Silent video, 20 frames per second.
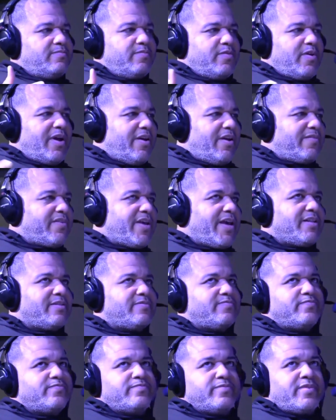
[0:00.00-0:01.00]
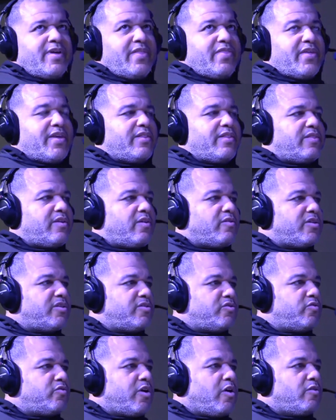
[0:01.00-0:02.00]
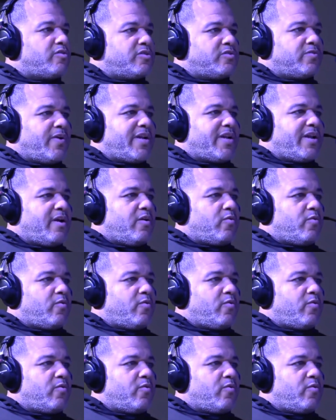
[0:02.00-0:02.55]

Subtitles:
I've got, I think, 32 coaches right now.